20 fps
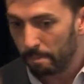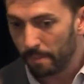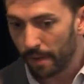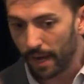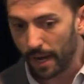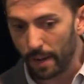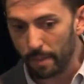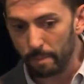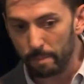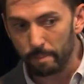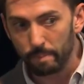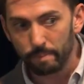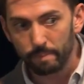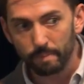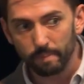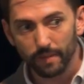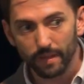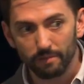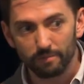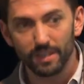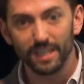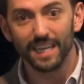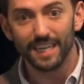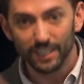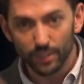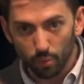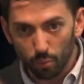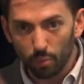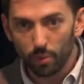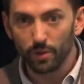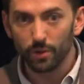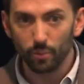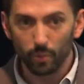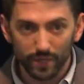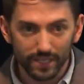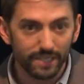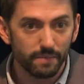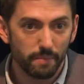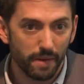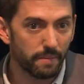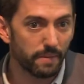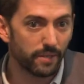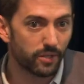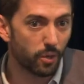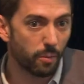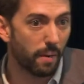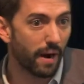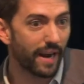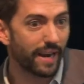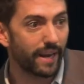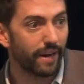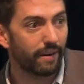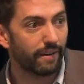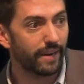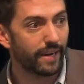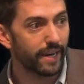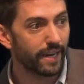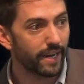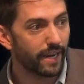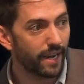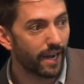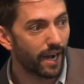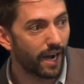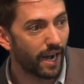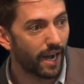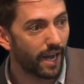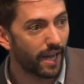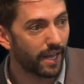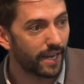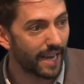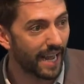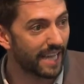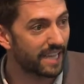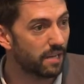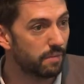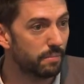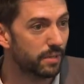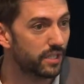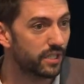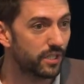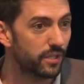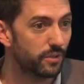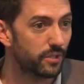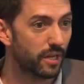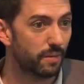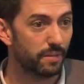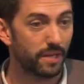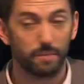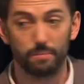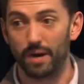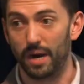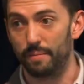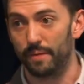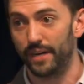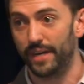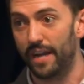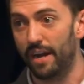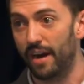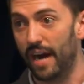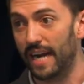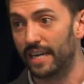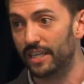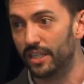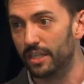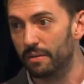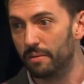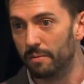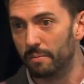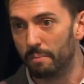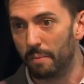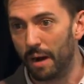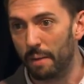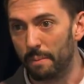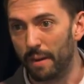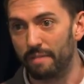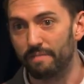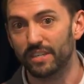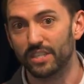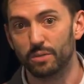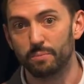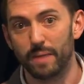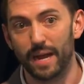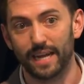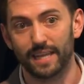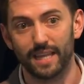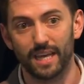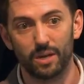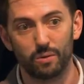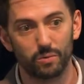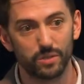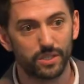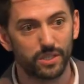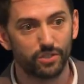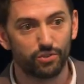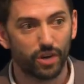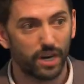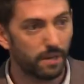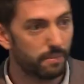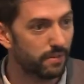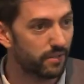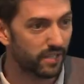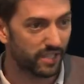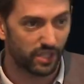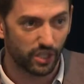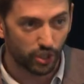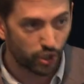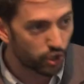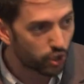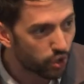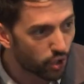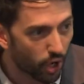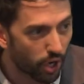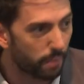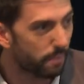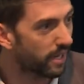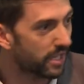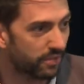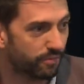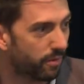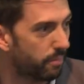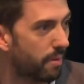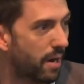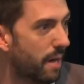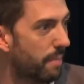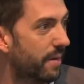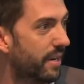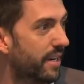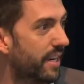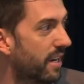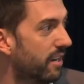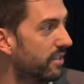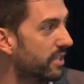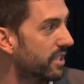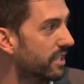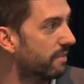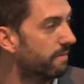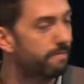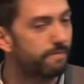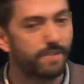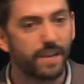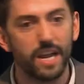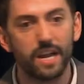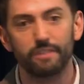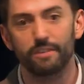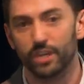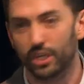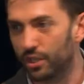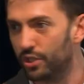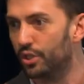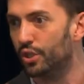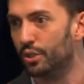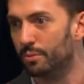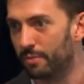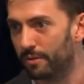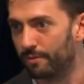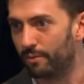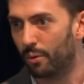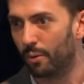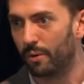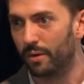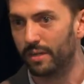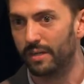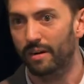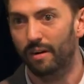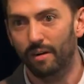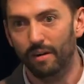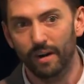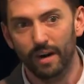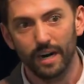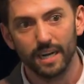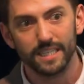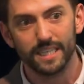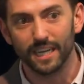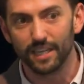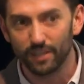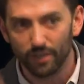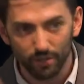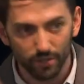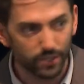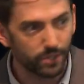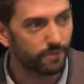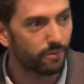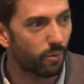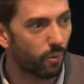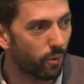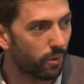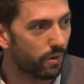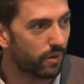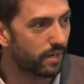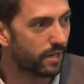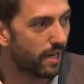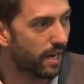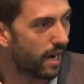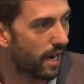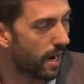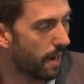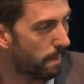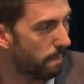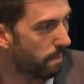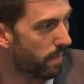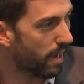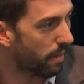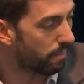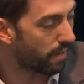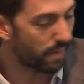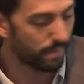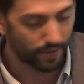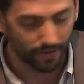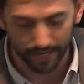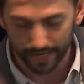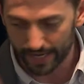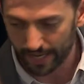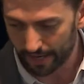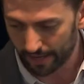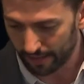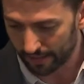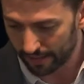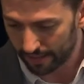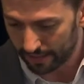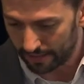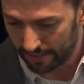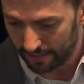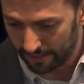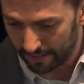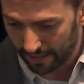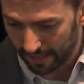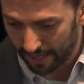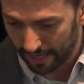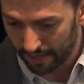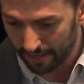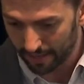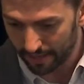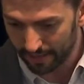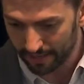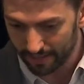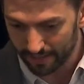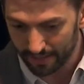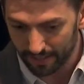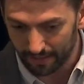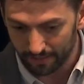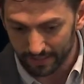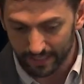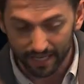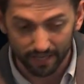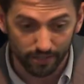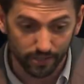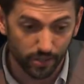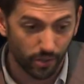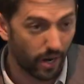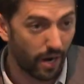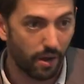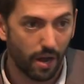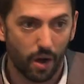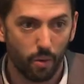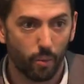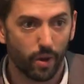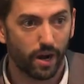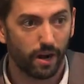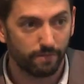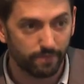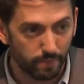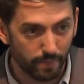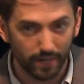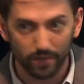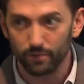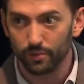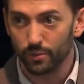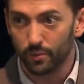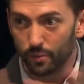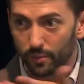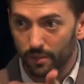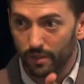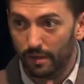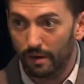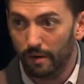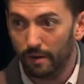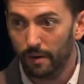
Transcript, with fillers: Um, realized the world wasn't maybe so binary uh, and had the ambition to do something in primary care. Actually, my, my, vision back then was to try to build like the Starbucks for primary care, just a very consumer forward, technology forward um, primary care uh, you know, center. So I, I, went off to medical school,